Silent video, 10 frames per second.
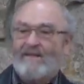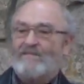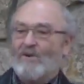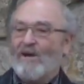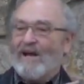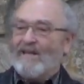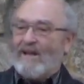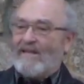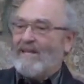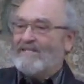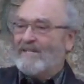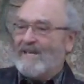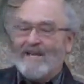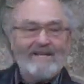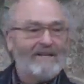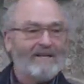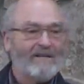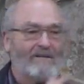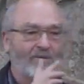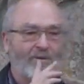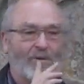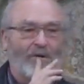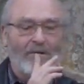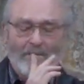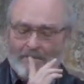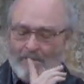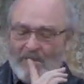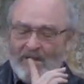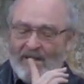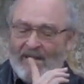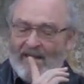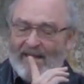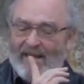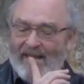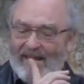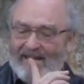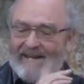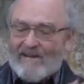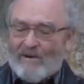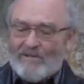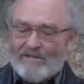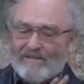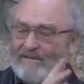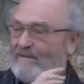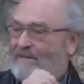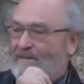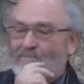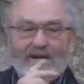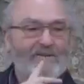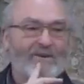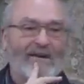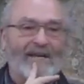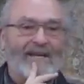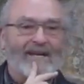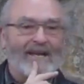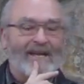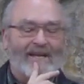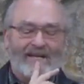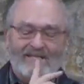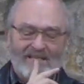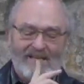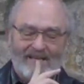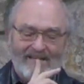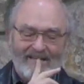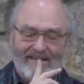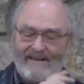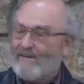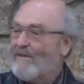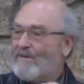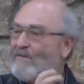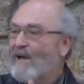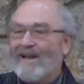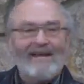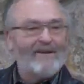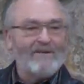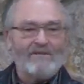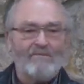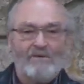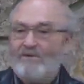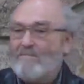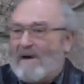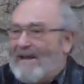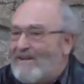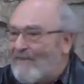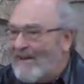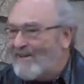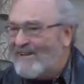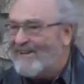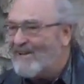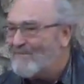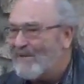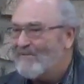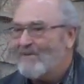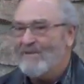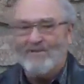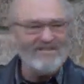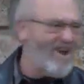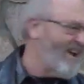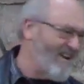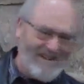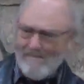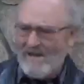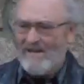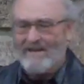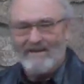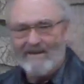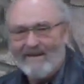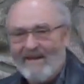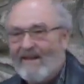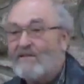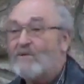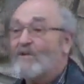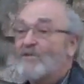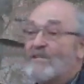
So I get to the end of the little tour, and I go to the ranger lady again, and I say, if you've got letters, would you mind if I look at a couple of them? And she said, no, come on in. So